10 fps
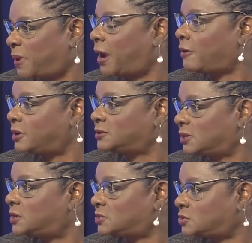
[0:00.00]

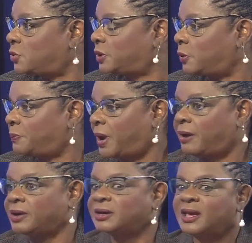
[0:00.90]
parent, the custodial
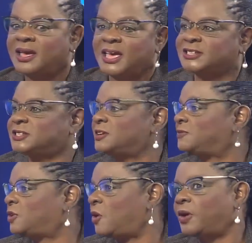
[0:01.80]
parent,
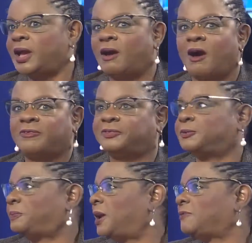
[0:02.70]
instead of going off
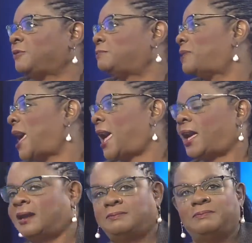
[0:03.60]
to pay for back
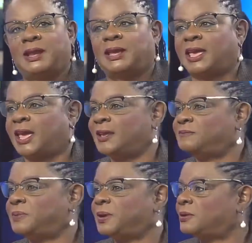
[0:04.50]

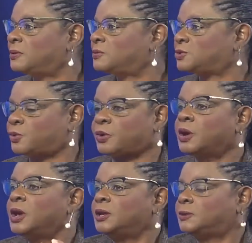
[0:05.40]
Medicaid bills
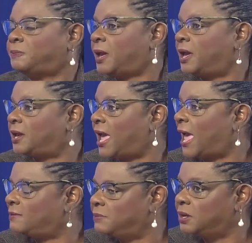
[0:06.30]
or to pay
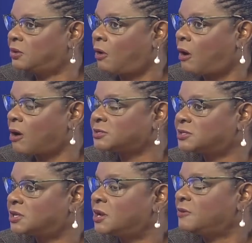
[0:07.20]
admin
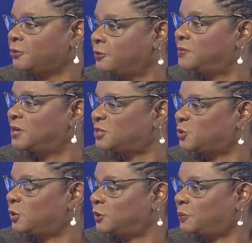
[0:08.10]
costs for
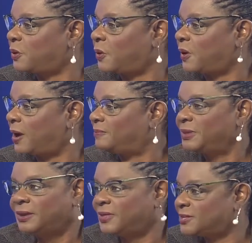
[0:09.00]
administering the program.
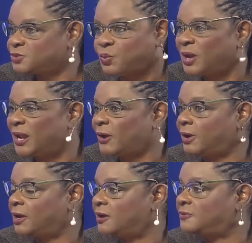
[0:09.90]
That's one
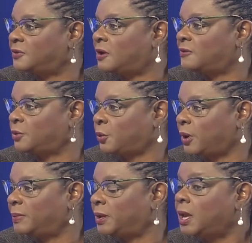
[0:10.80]
area of
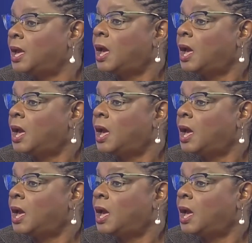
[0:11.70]
agreement.